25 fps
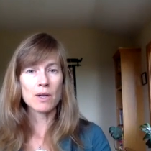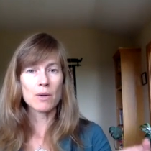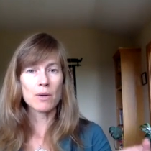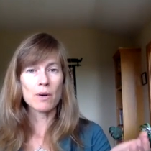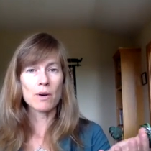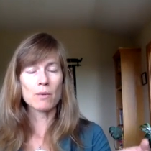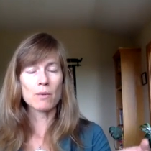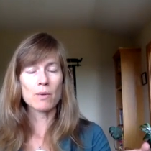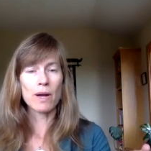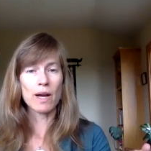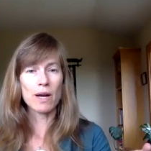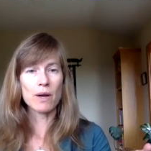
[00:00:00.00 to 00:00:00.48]

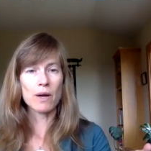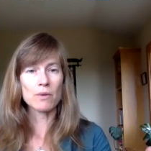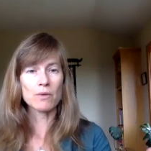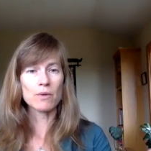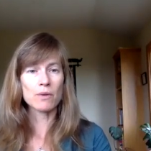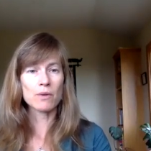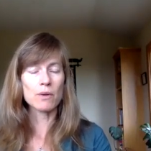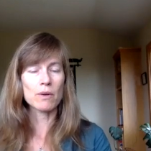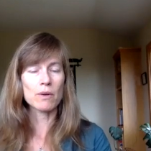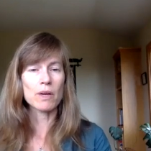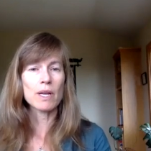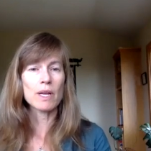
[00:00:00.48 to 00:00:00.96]

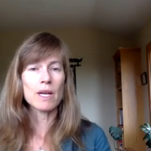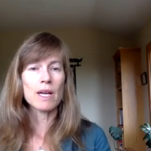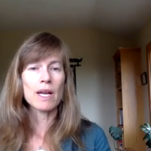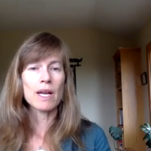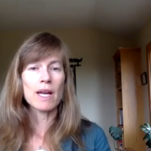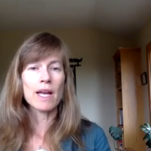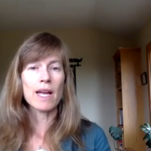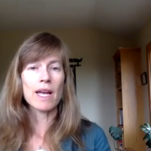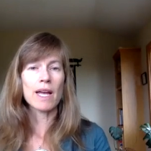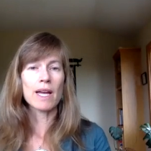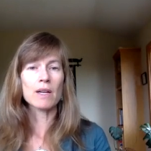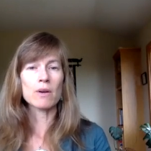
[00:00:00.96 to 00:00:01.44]
arousal.
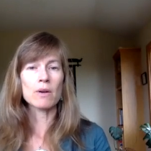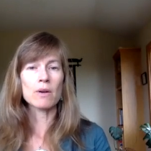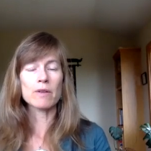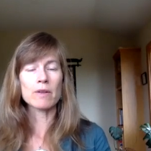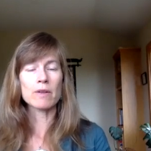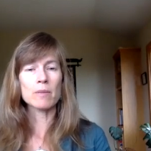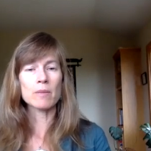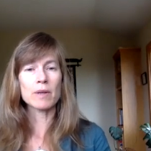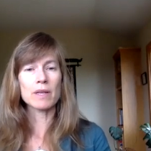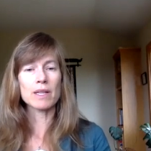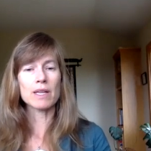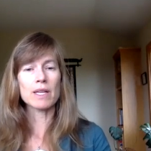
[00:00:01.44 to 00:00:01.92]
And
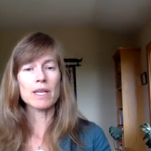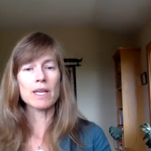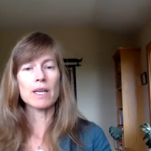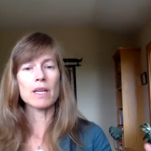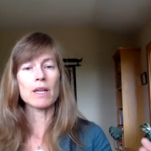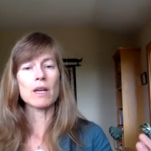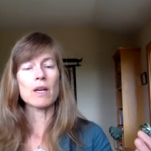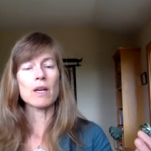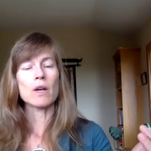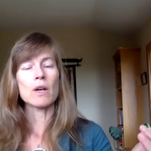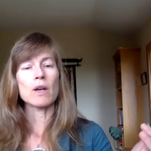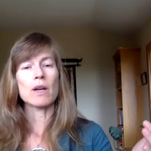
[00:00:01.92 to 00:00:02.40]

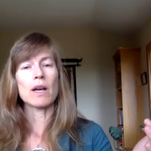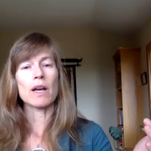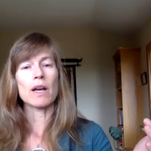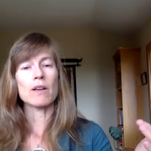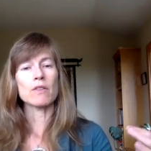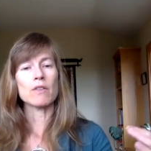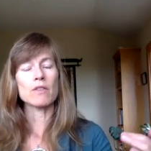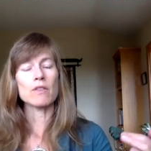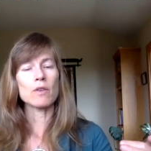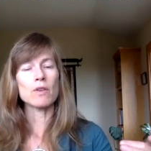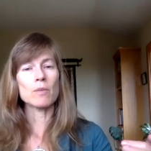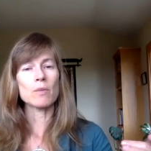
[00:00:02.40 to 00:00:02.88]
ultimately,
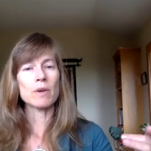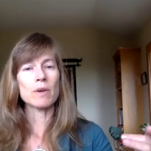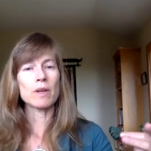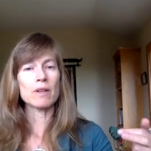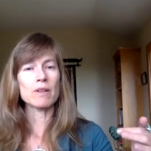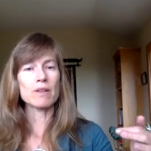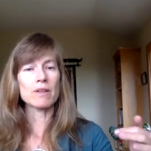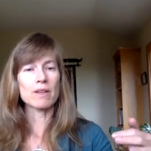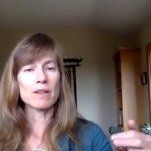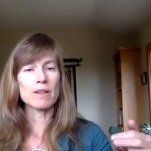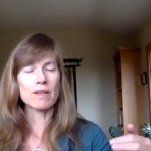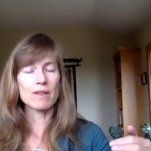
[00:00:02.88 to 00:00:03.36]
as
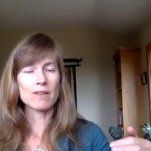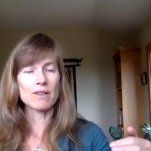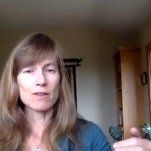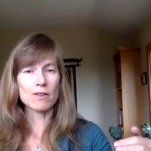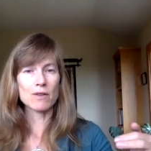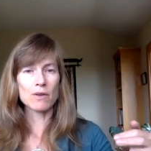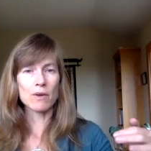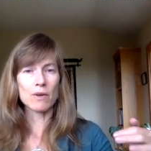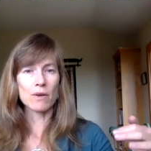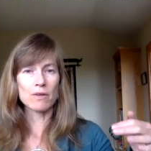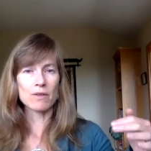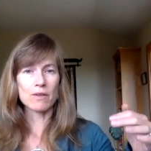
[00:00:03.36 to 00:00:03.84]
humans and as
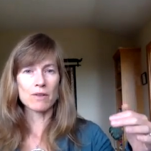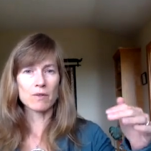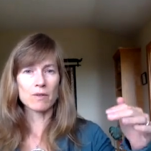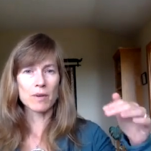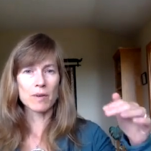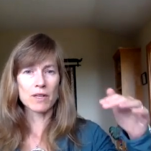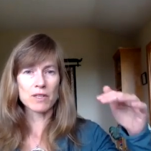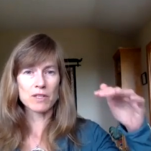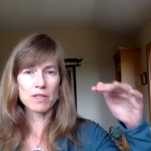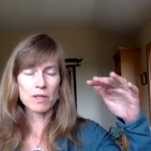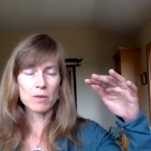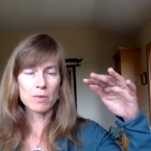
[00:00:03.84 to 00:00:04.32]
adults
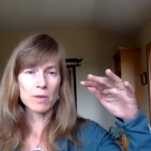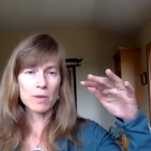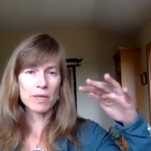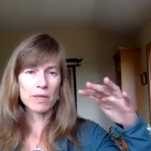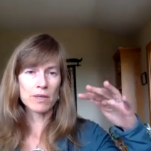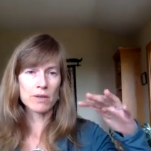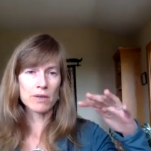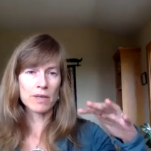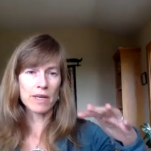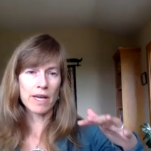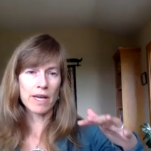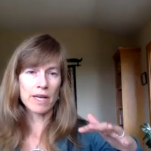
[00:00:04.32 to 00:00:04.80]
especially, we
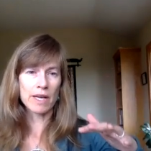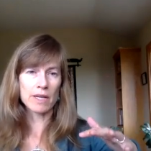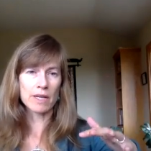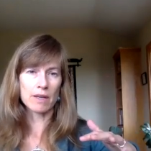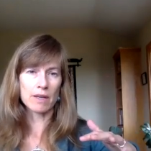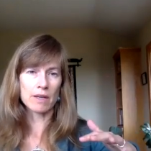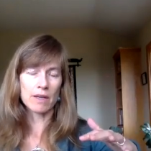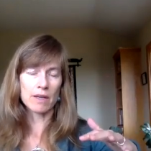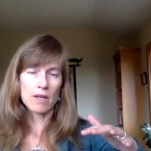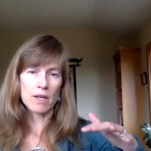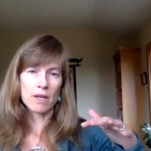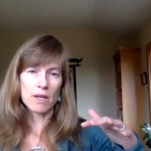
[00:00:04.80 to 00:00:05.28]
learn how
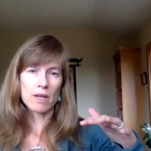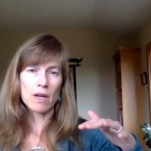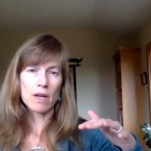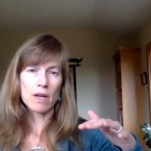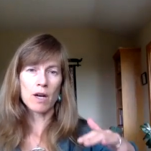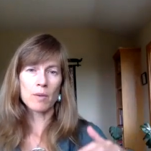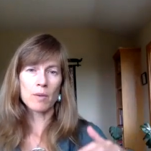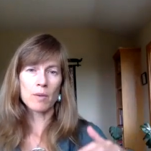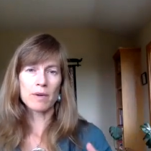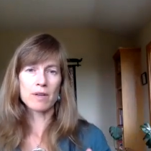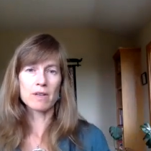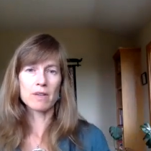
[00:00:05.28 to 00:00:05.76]
to
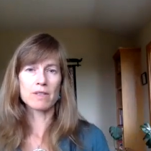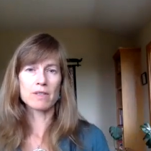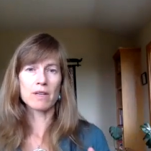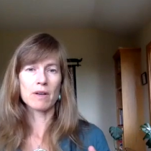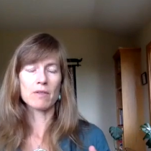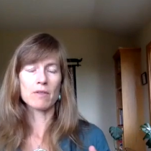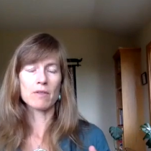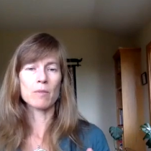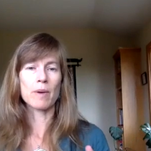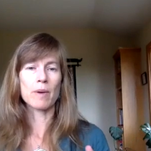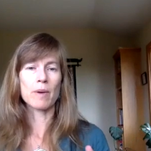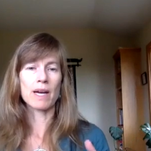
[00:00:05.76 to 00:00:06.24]
calm
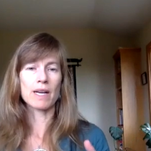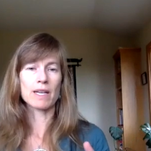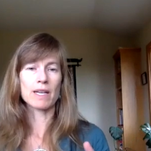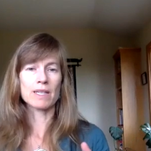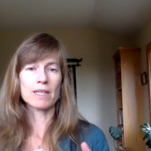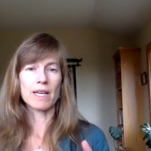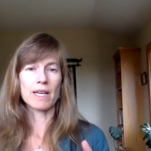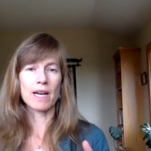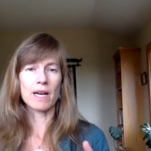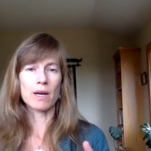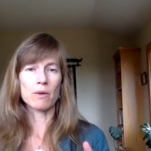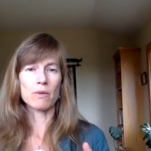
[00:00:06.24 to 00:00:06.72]
ourselves back
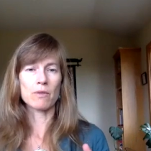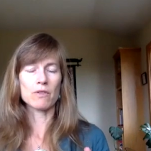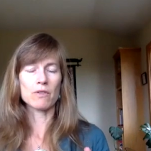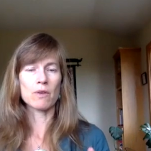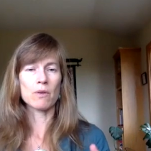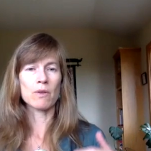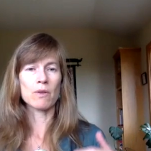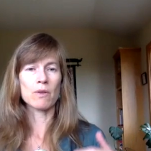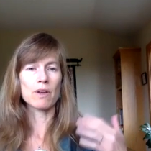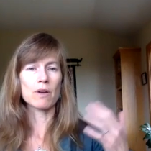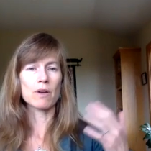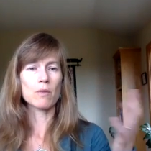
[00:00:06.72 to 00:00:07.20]
down
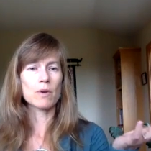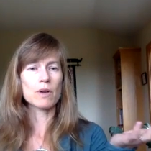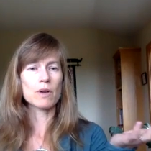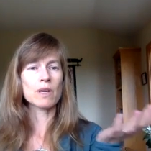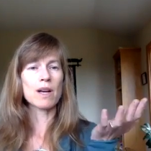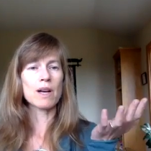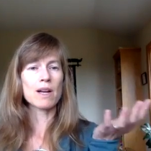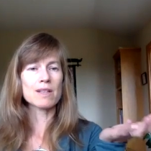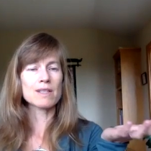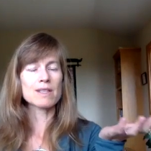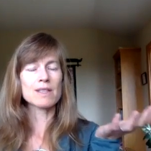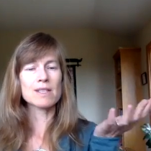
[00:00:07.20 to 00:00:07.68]
so that we're
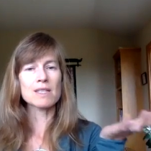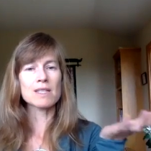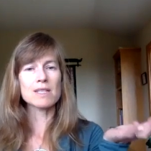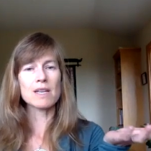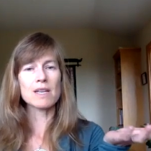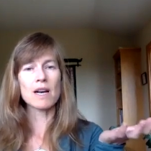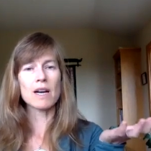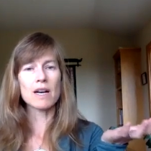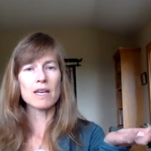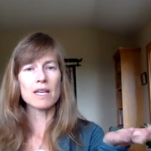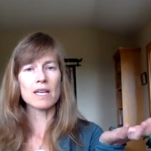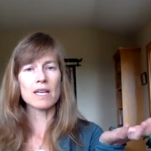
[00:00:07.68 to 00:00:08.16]
not
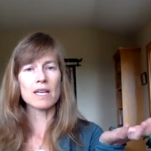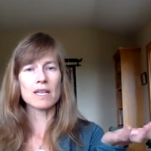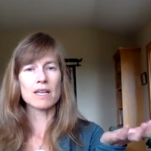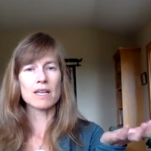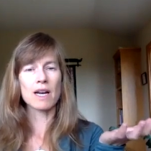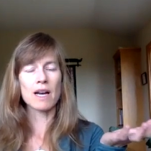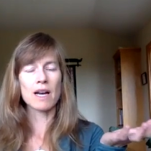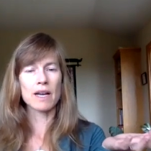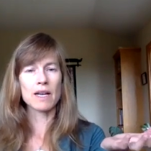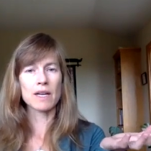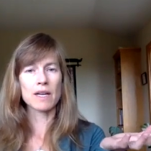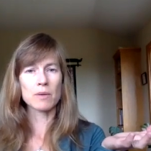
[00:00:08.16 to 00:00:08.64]
stuck in
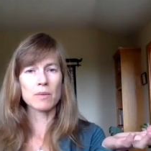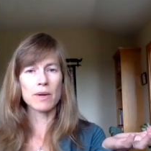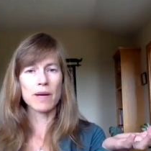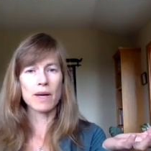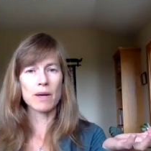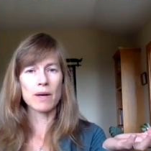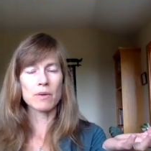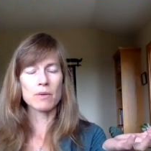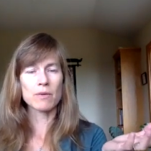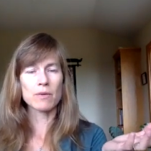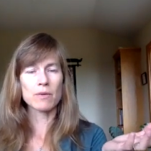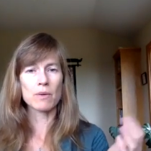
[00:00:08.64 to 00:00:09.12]
high
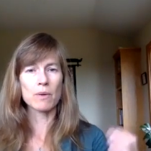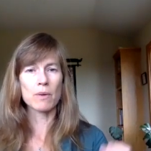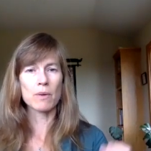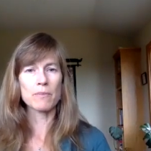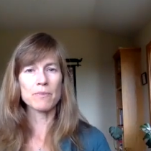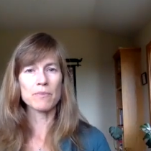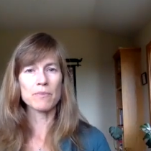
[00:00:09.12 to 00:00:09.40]
arousal.